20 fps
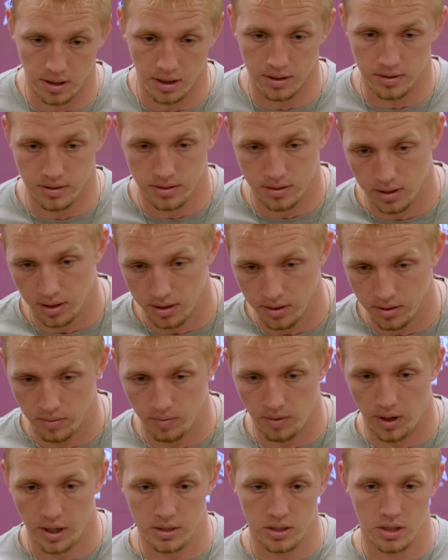us getting to
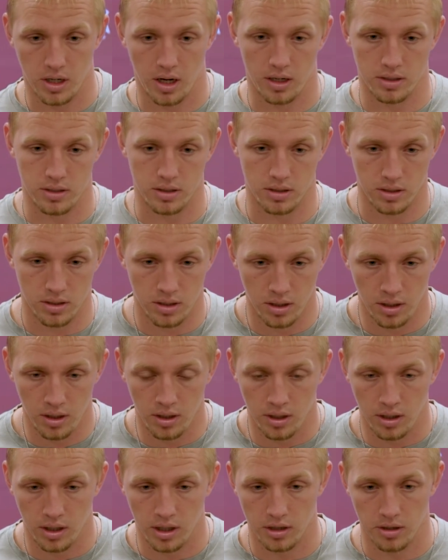the right checks and
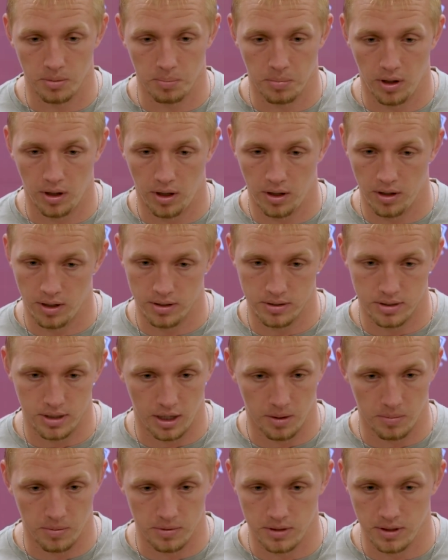getting the ball out on
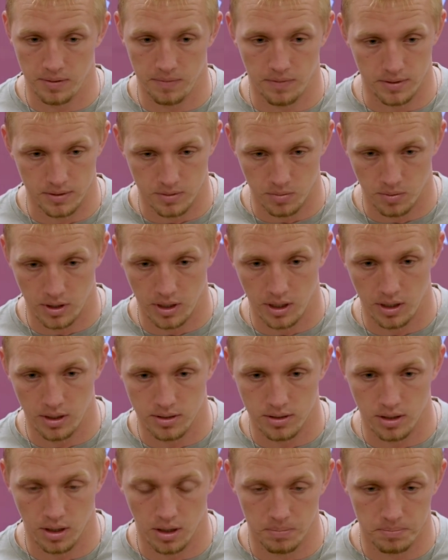time when defense want to heat
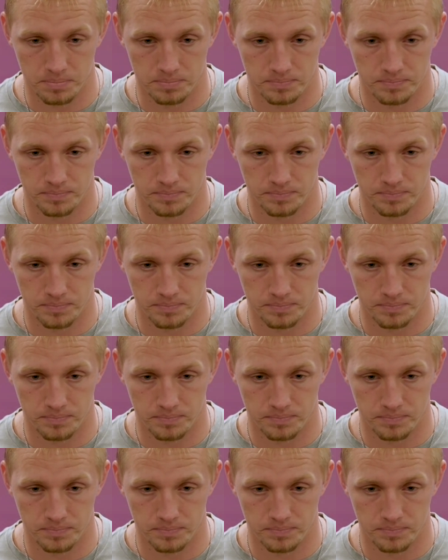us up.